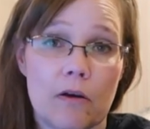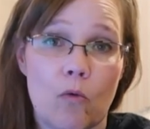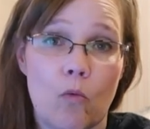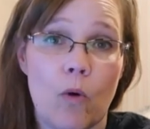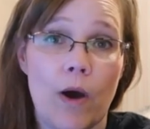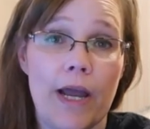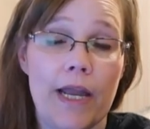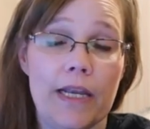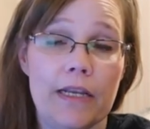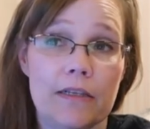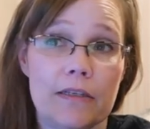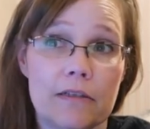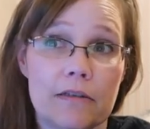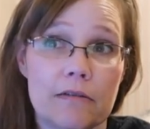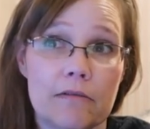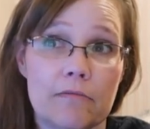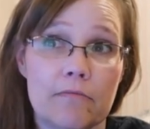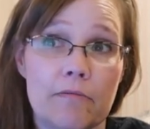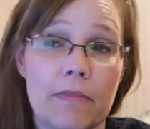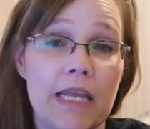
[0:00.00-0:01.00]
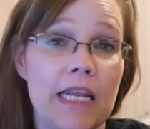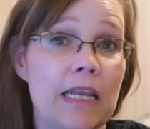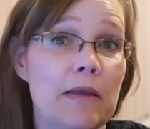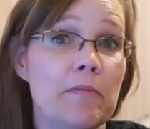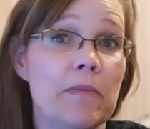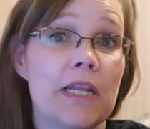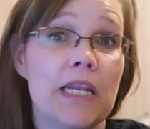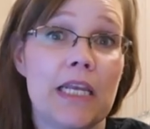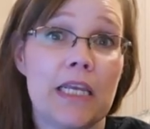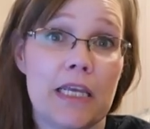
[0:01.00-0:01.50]
wait many,
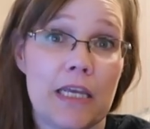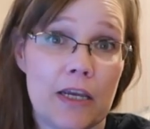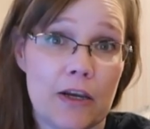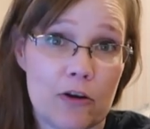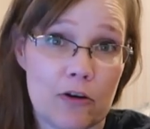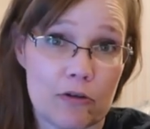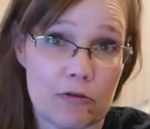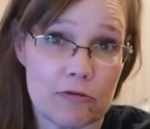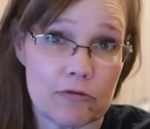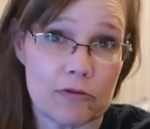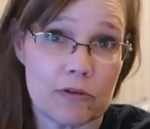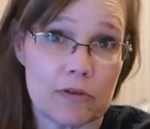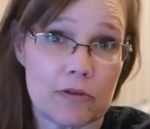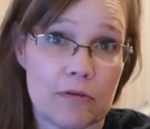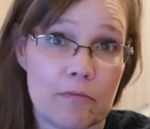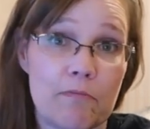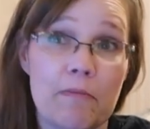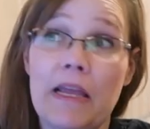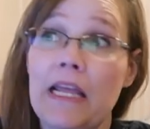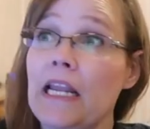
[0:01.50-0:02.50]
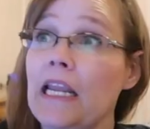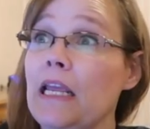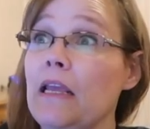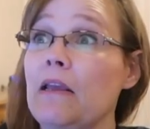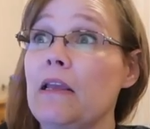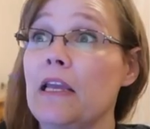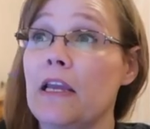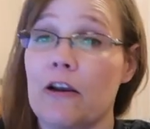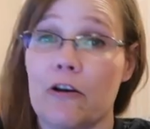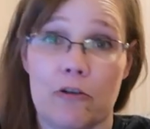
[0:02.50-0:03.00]
many years, many
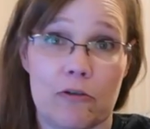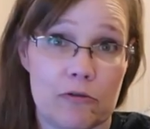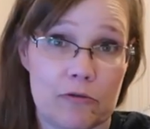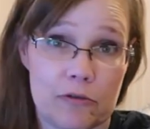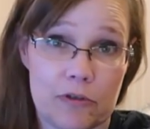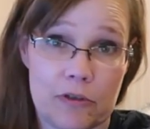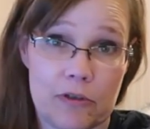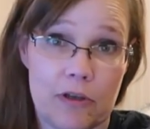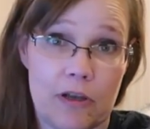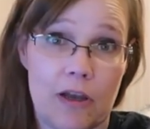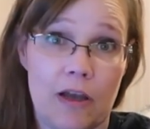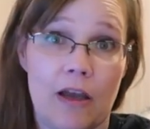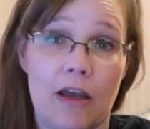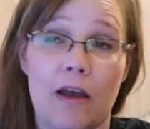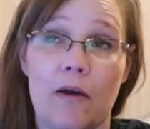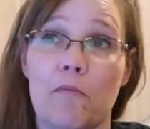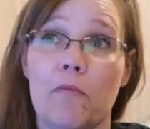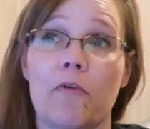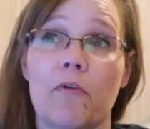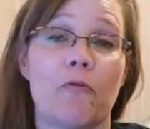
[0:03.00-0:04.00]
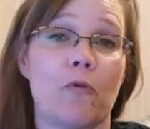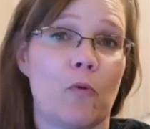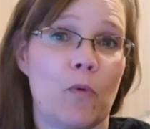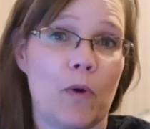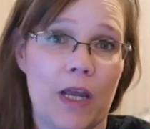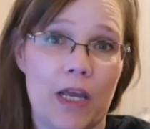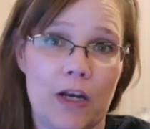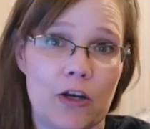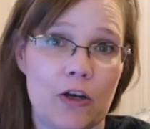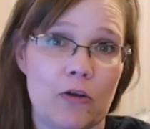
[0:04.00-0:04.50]
years uh, before we
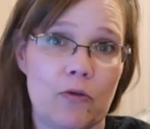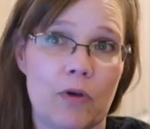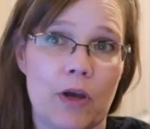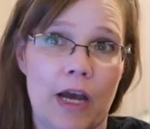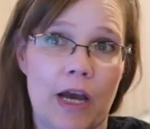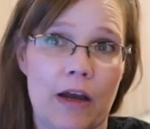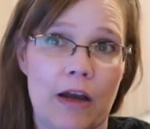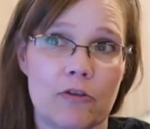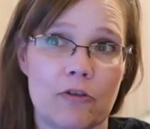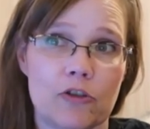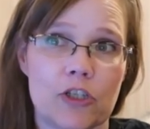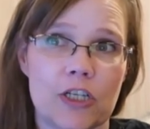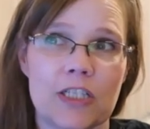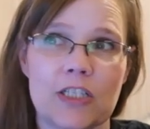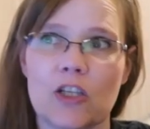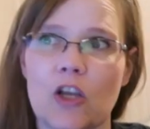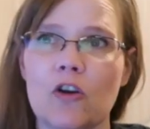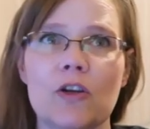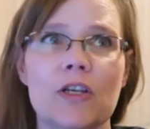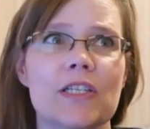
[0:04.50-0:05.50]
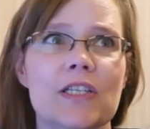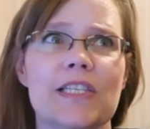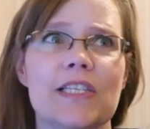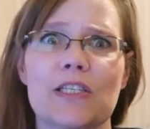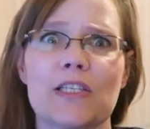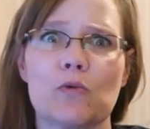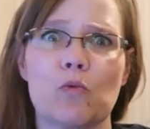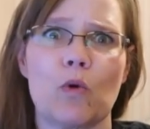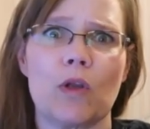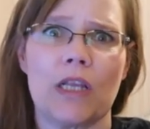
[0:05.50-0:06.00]
get a new couch, as long as
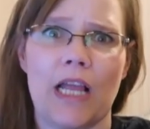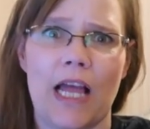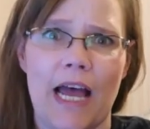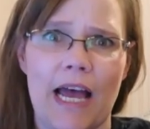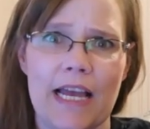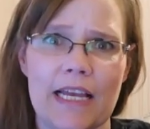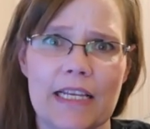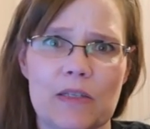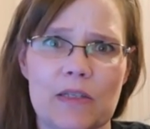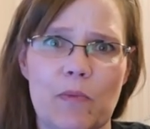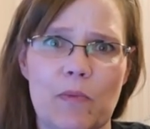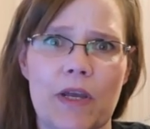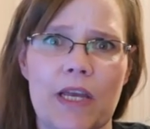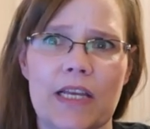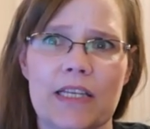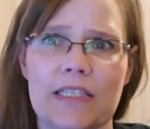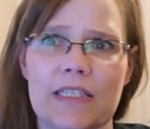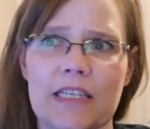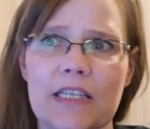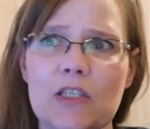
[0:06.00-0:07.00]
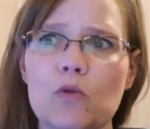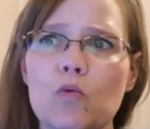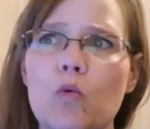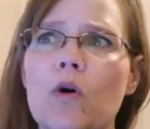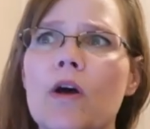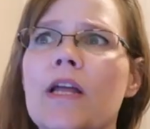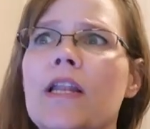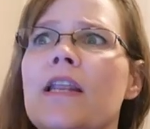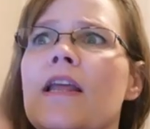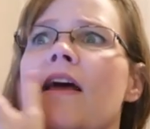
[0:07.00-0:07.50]
this one lasts, because this
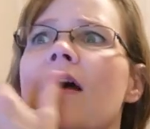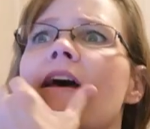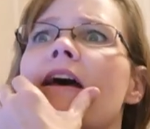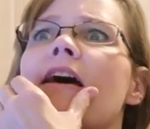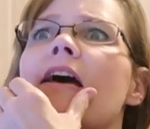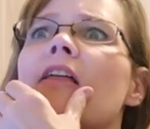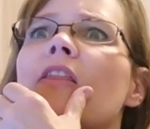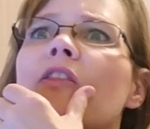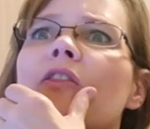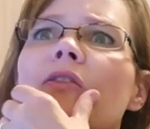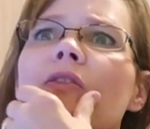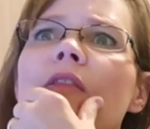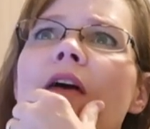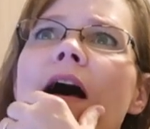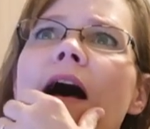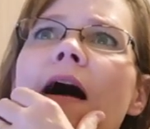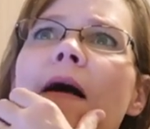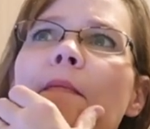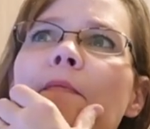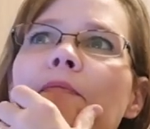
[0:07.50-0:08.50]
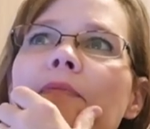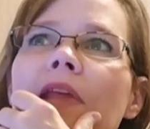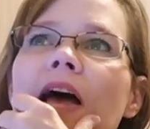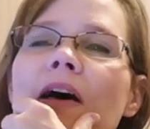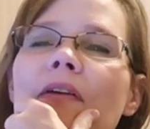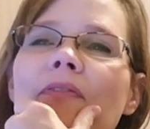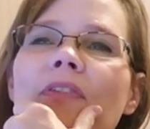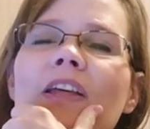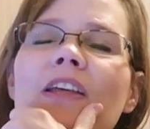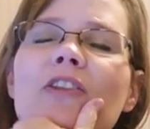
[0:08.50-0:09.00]
one I
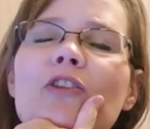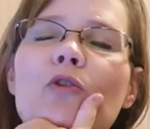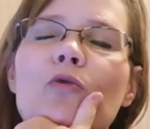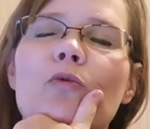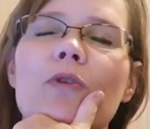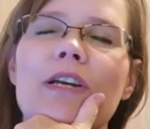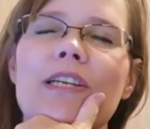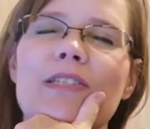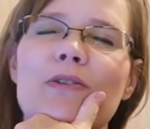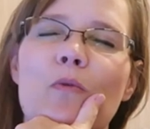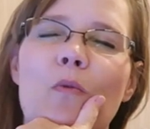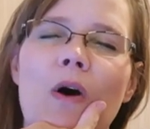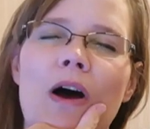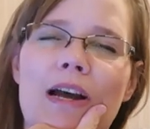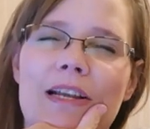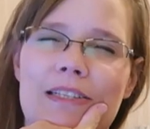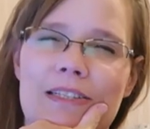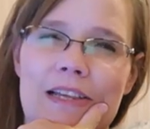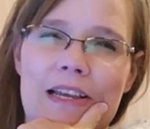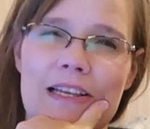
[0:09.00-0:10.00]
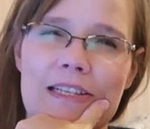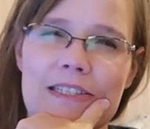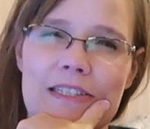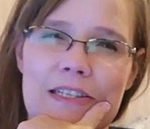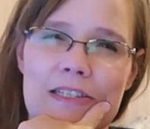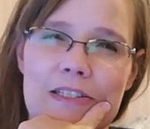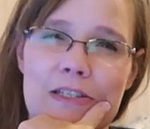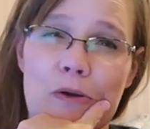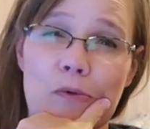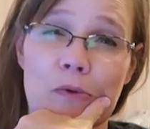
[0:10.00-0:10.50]
think the reason why it's
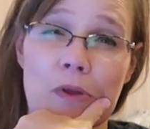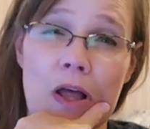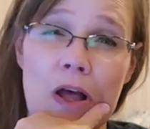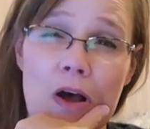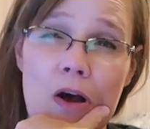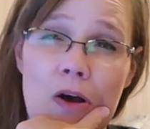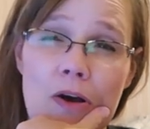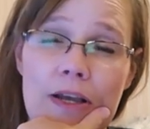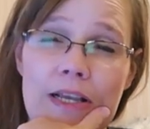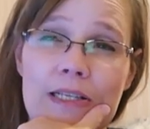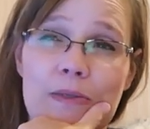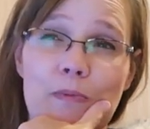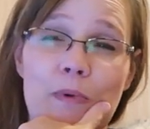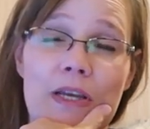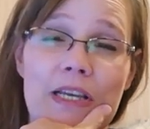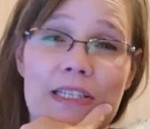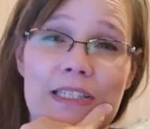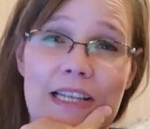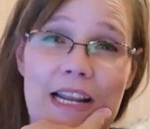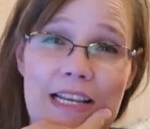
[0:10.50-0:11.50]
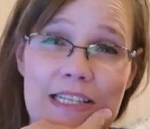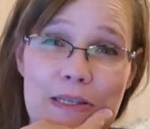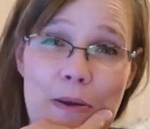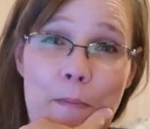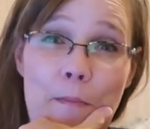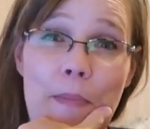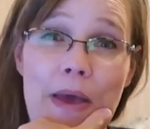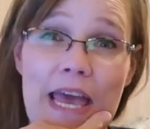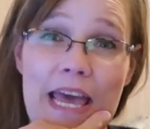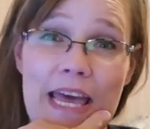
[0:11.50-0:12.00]
lasted so long is because it has a
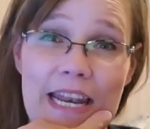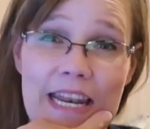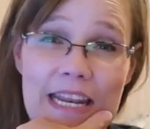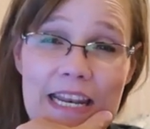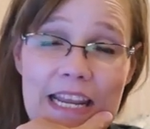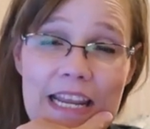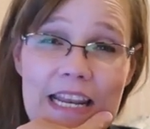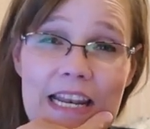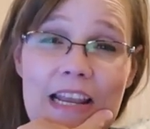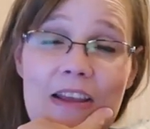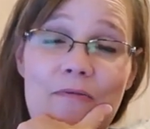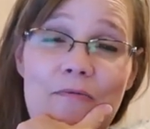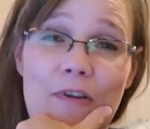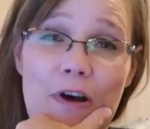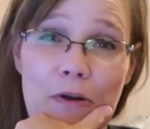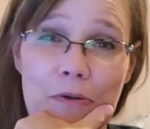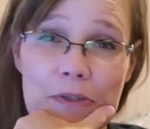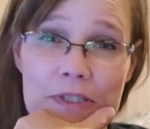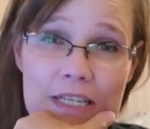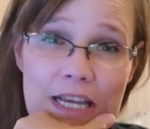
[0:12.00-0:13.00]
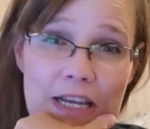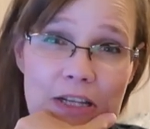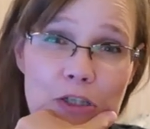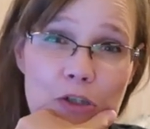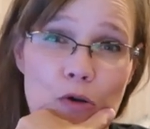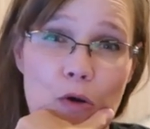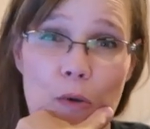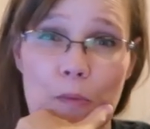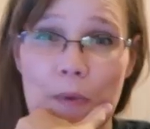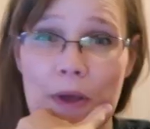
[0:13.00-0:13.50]
bed in it. It folds out
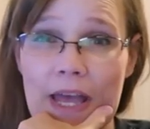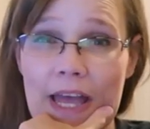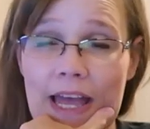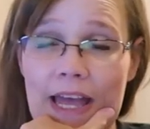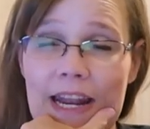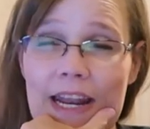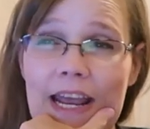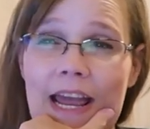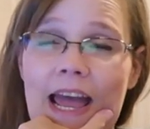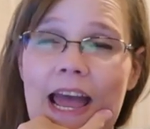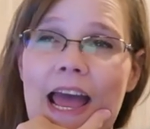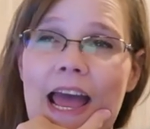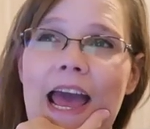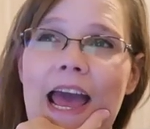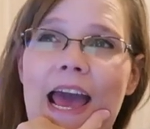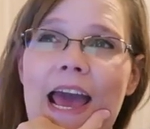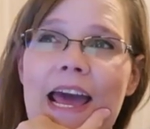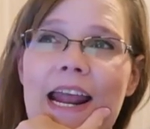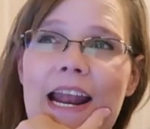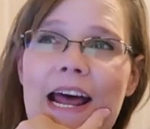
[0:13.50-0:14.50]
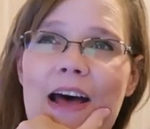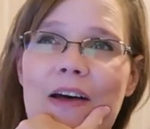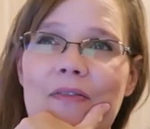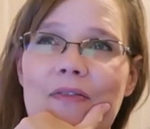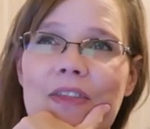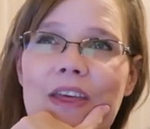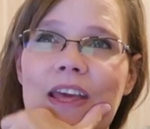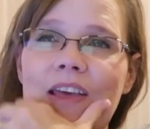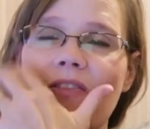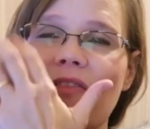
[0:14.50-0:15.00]
into a bed, and I
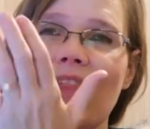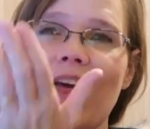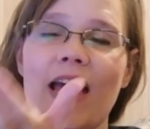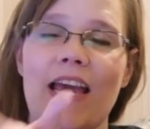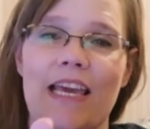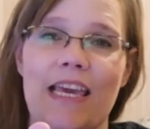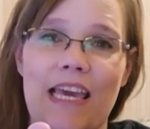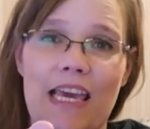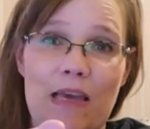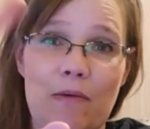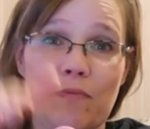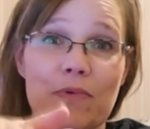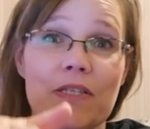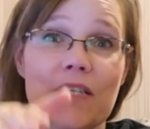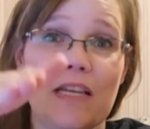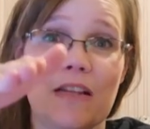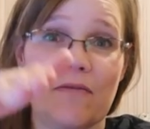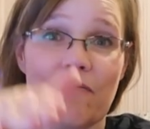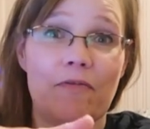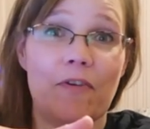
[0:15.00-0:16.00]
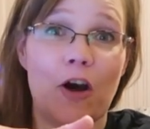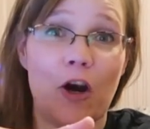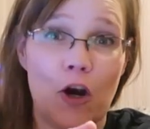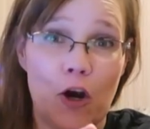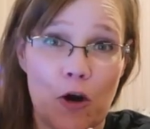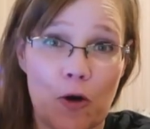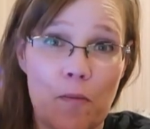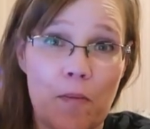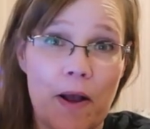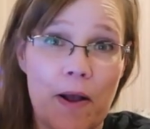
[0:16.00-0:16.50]
think that keeps it
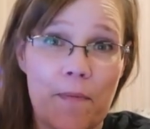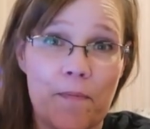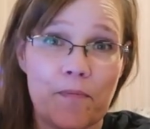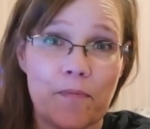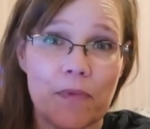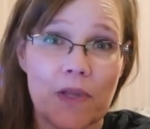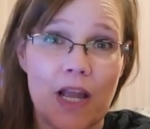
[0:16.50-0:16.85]
firm.